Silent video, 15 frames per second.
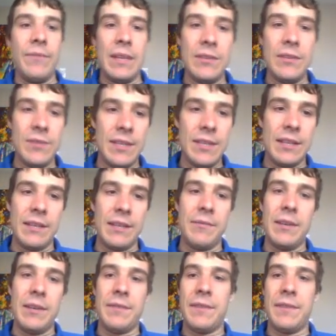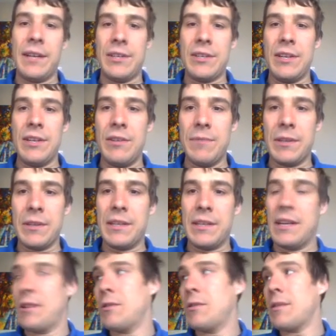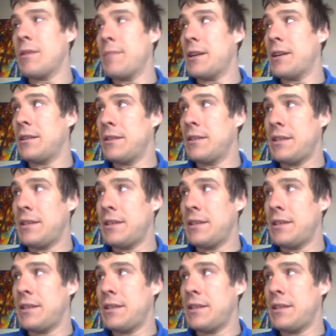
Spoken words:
Interestingly, Rutherford actually knew about the Nagaoka model,